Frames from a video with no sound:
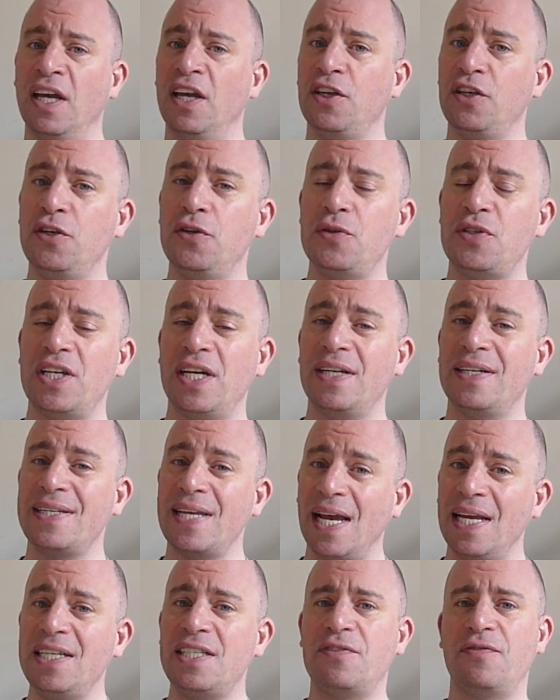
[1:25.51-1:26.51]
it
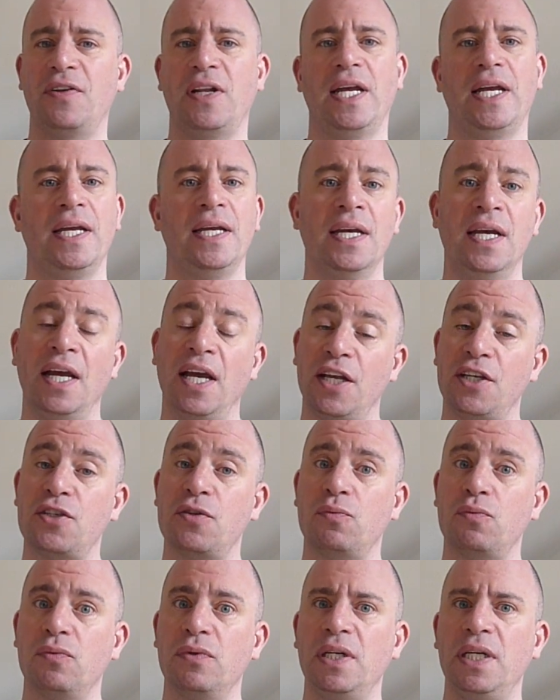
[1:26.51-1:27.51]
tastefully, it's a
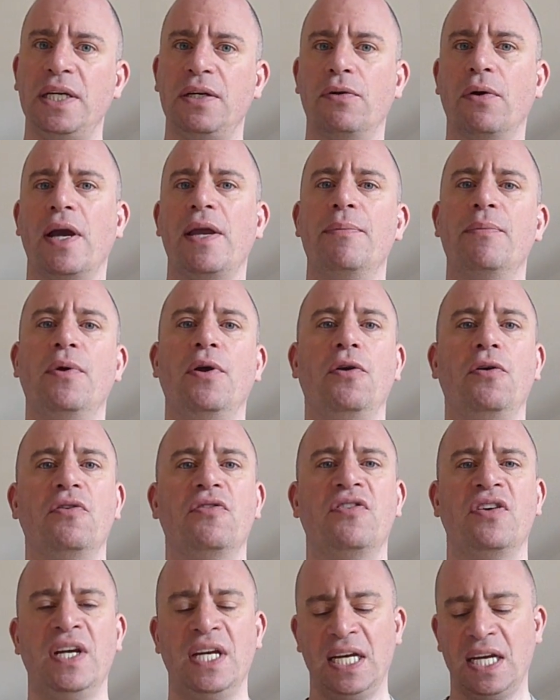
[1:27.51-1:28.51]
really great move.